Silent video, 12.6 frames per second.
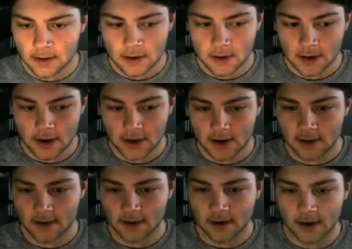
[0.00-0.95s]
Alright,
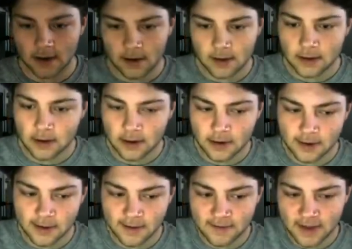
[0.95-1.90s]
good start. A little
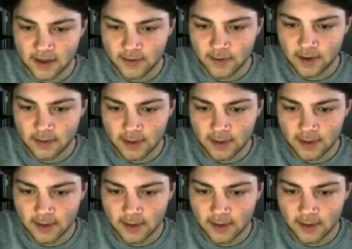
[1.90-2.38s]
early on the fastball.